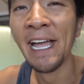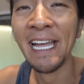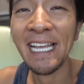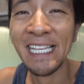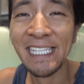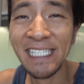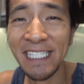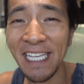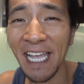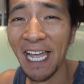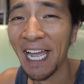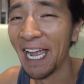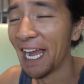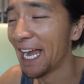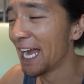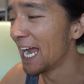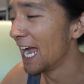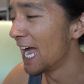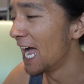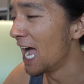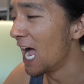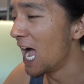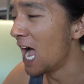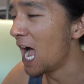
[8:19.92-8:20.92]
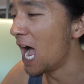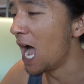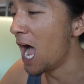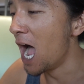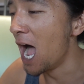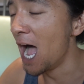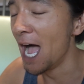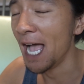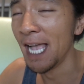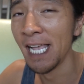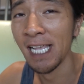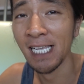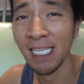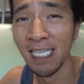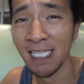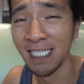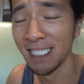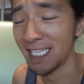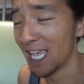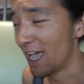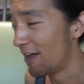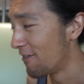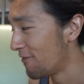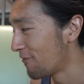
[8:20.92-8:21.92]
It's like
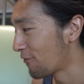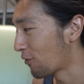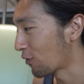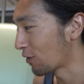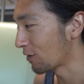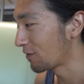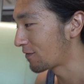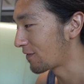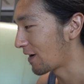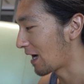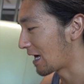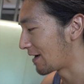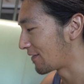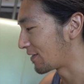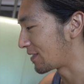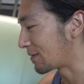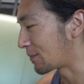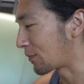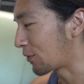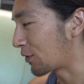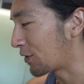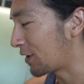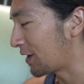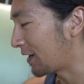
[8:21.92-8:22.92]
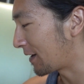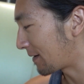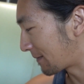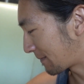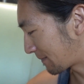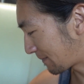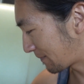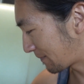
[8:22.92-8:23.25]
7.45 in the morning.